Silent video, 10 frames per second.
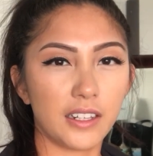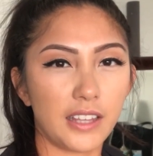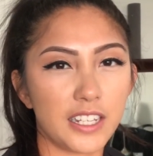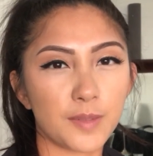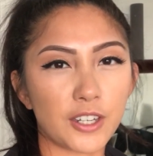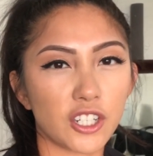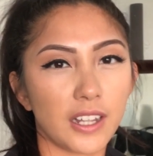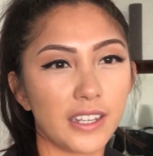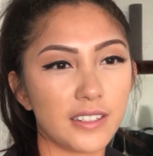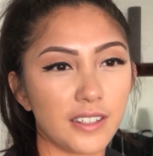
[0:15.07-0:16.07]
They
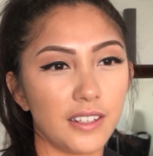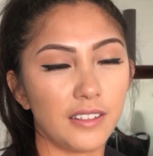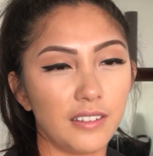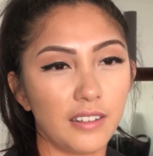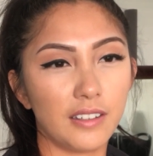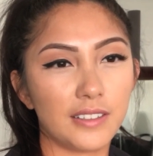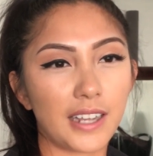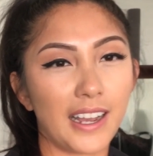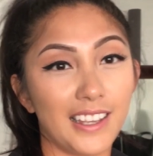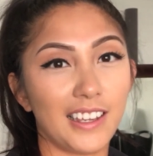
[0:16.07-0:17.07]
specialize in
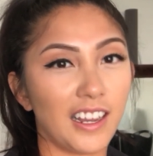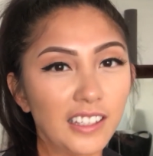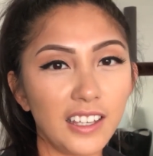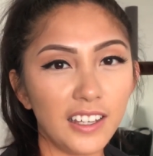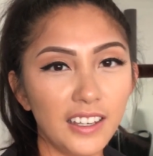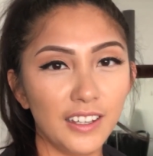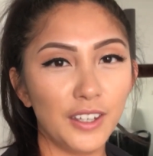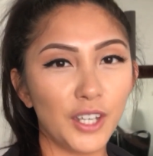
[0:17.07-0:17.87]
taiyaki.